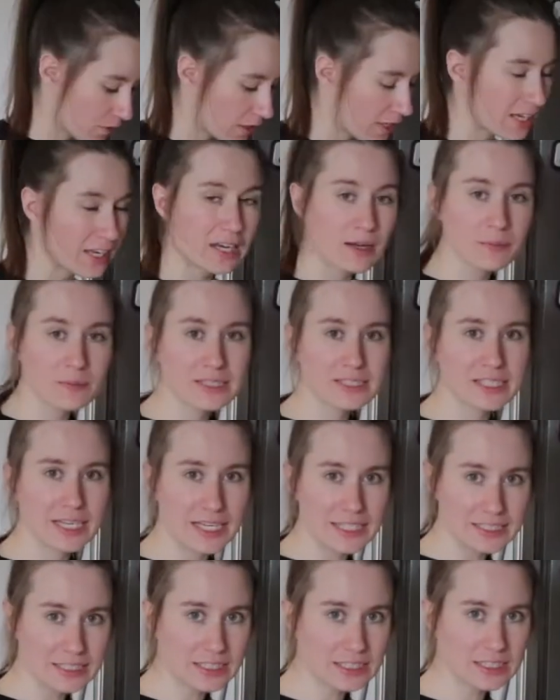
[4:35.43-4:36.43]
Okay, let me
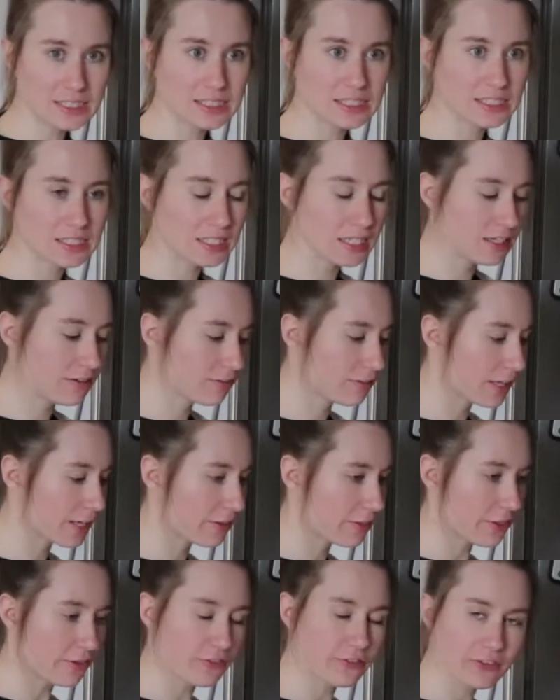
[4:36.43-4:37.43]
taste it to see if
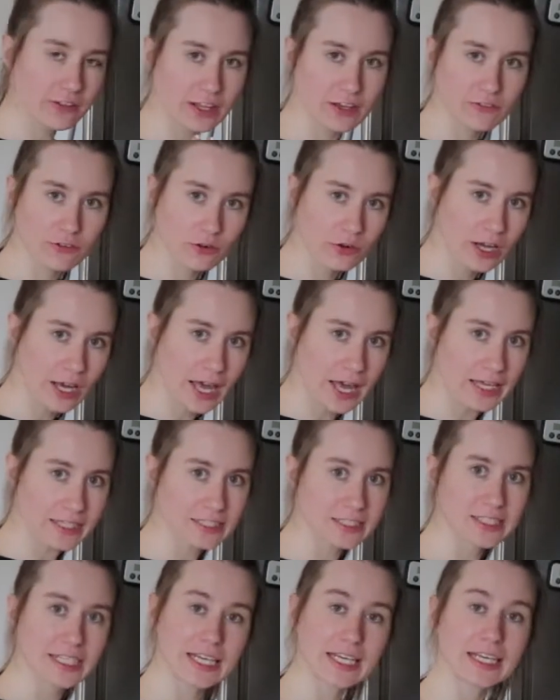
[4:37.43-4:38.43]
the flavor
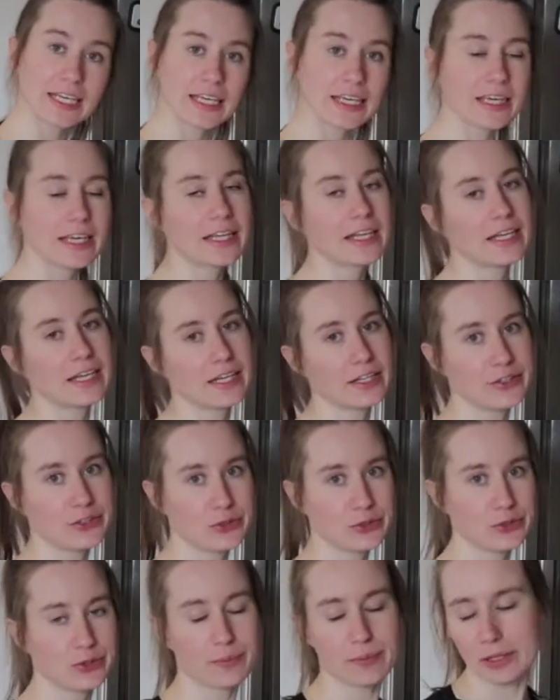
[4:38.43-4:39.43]
has taken it into the